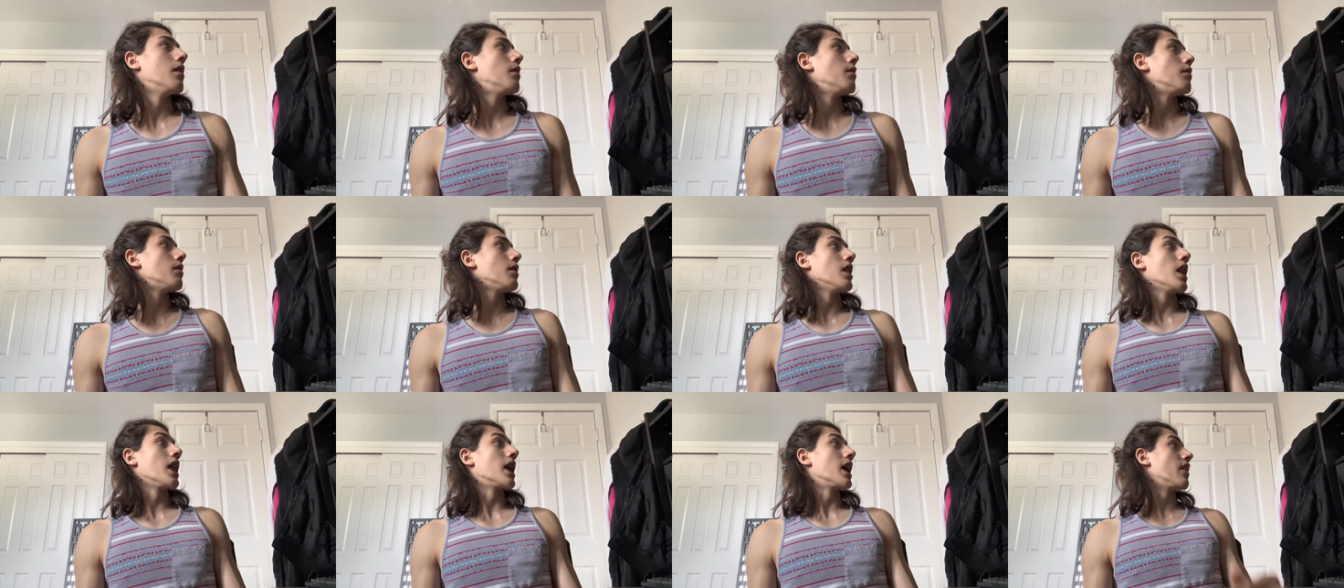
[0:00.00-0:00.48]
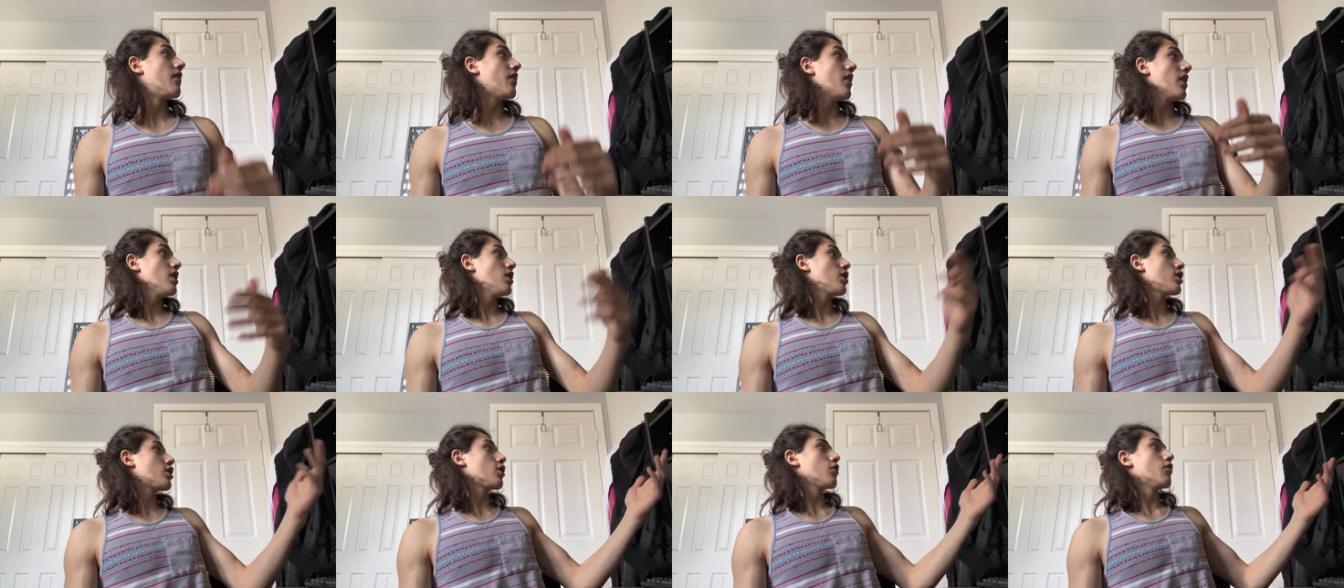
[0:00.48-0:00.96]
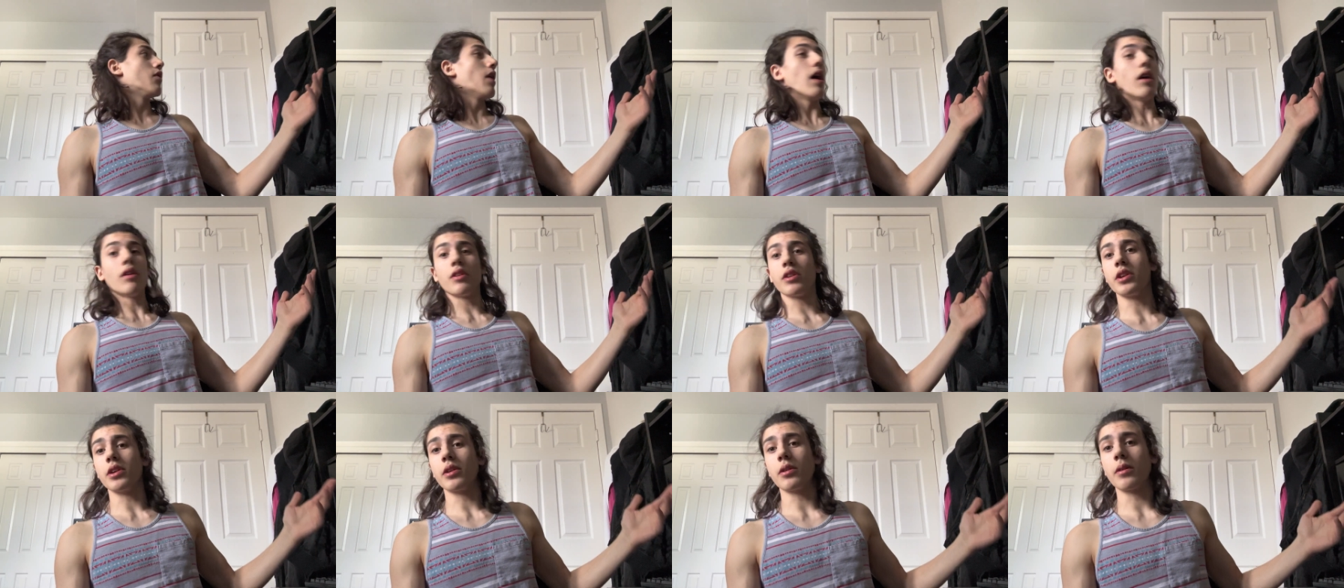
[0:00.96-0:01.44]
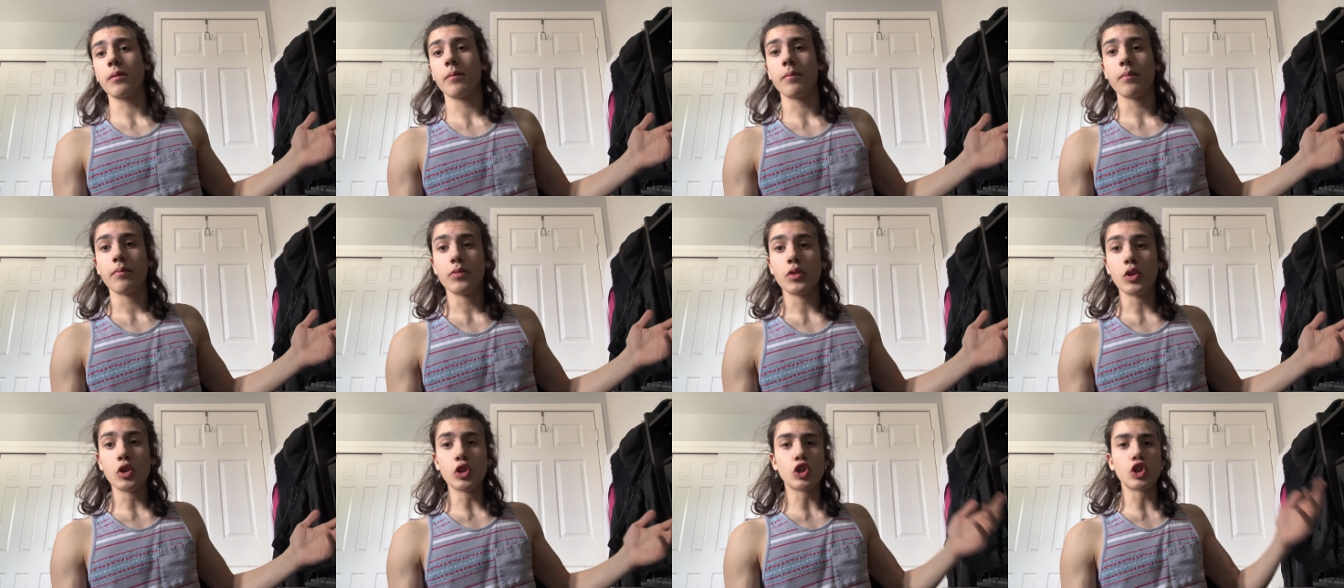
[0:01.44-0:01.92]
Like, if I look around here,
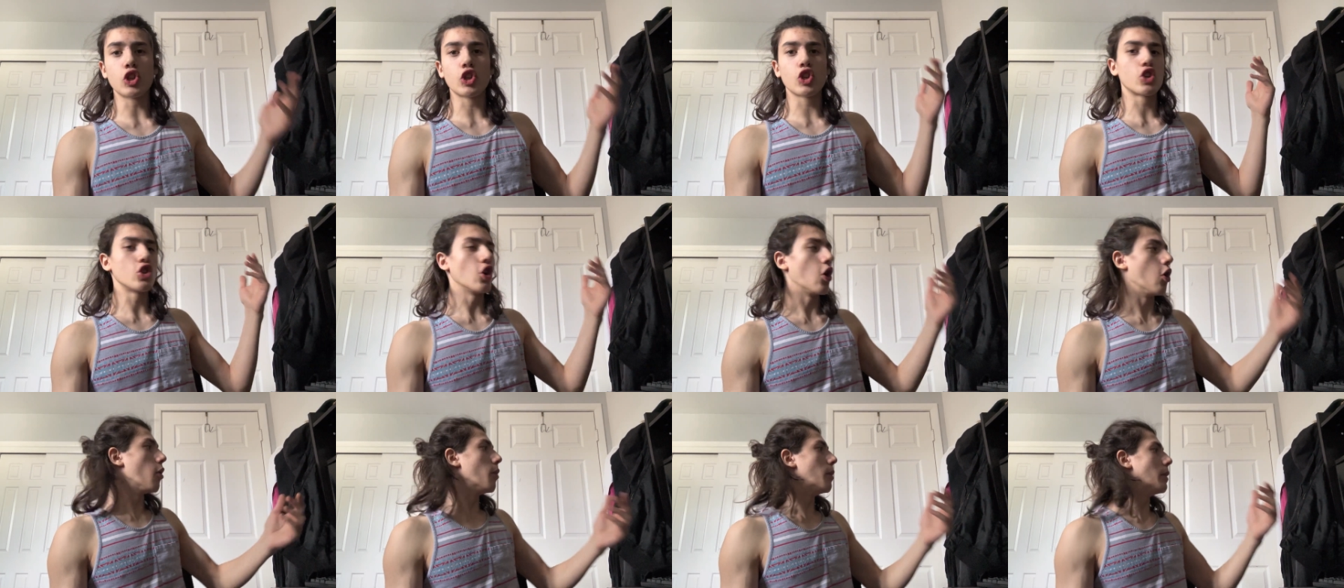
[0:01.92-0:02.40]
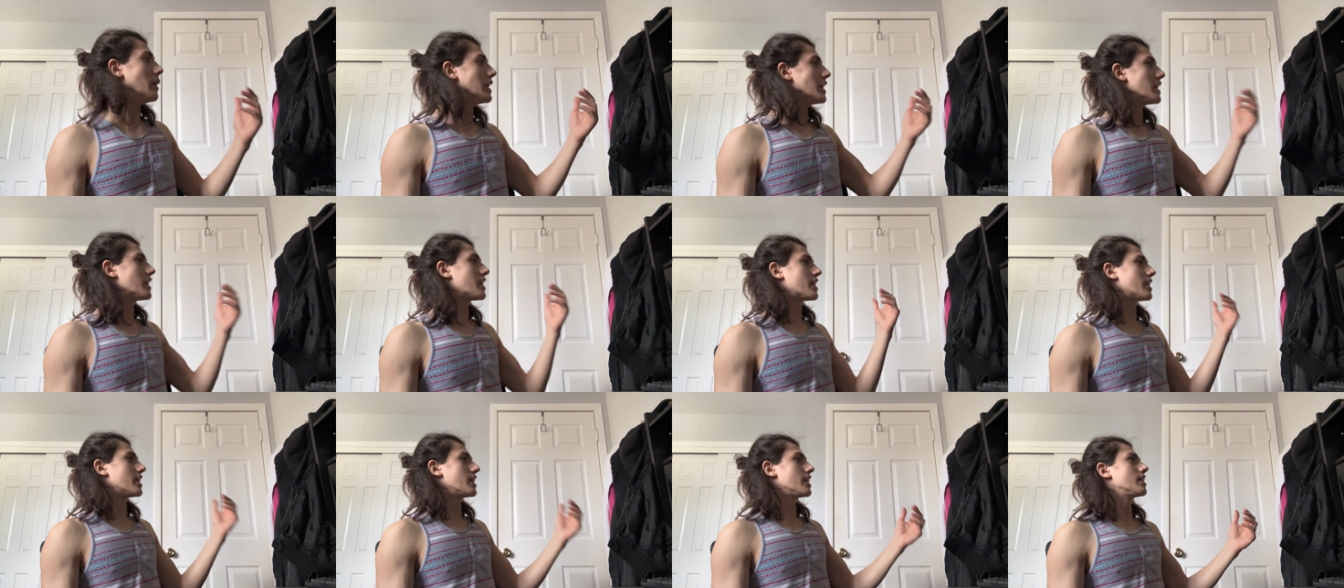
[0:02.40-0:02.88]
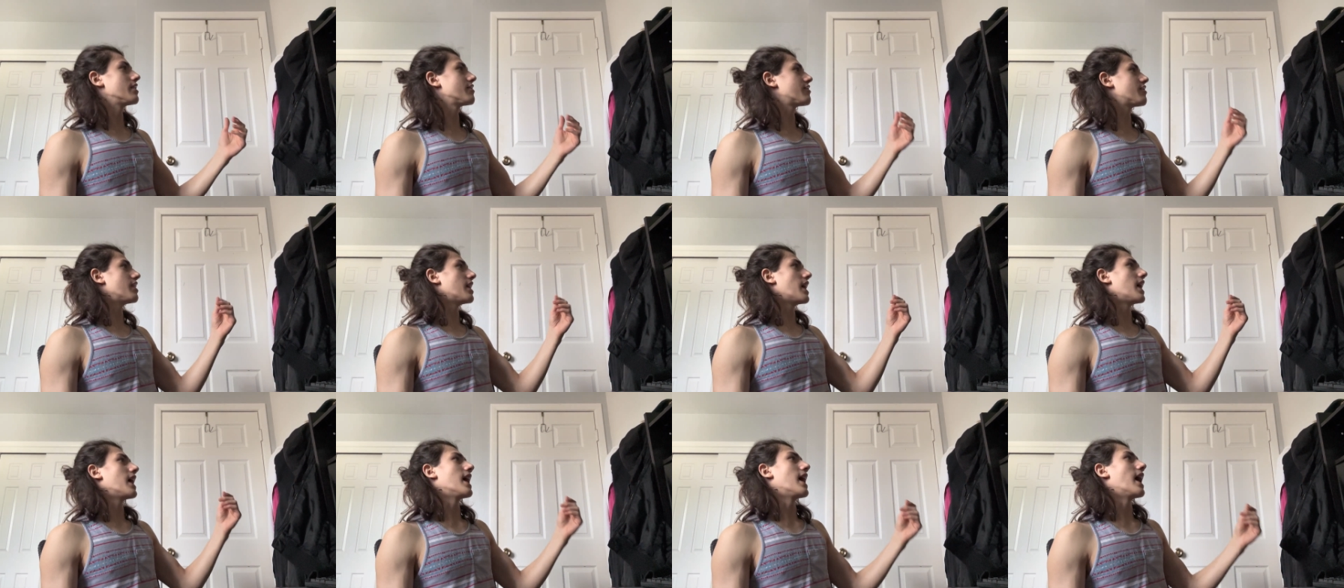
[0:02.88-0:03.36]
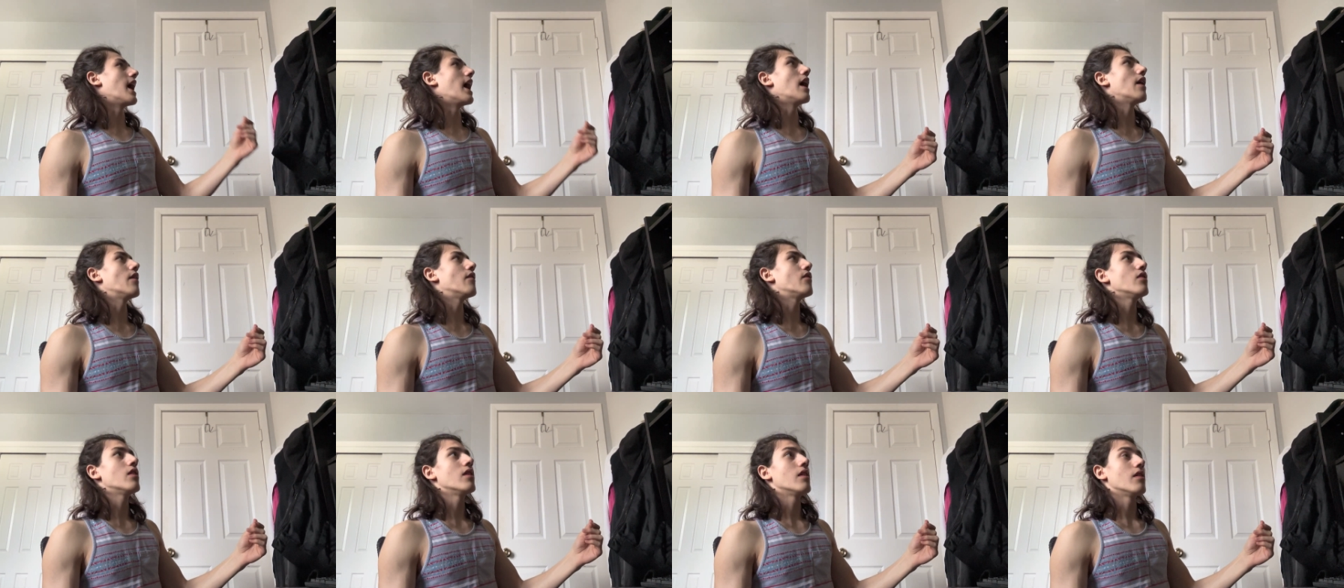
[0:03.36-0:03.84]
there's so many things that I
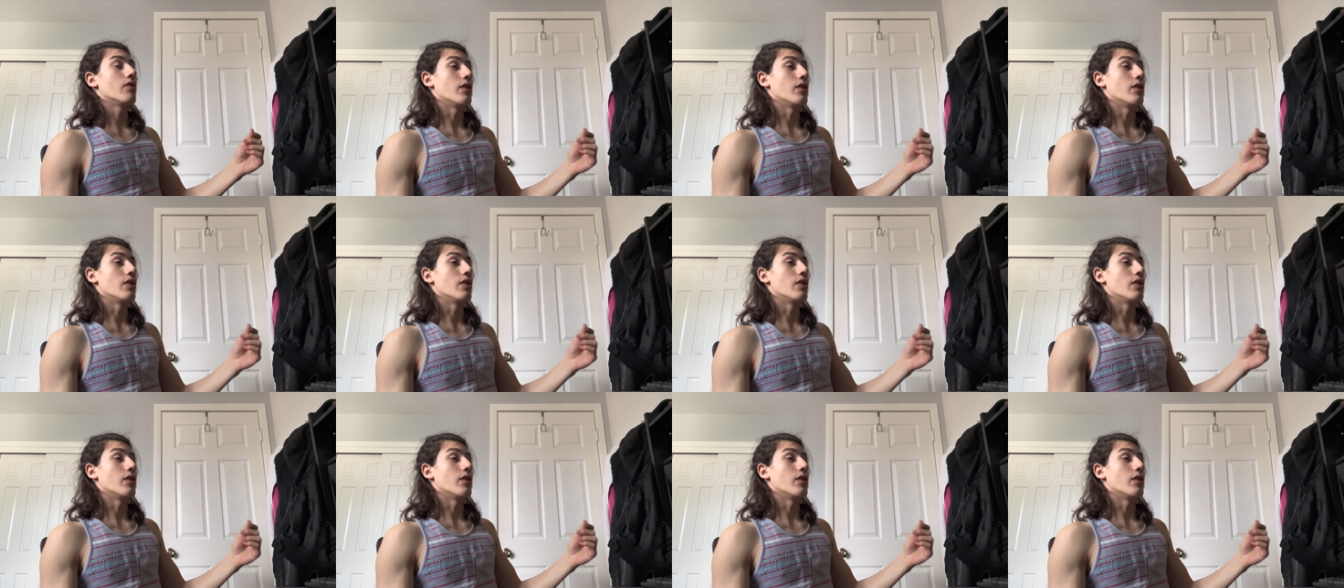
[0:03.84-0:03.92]
have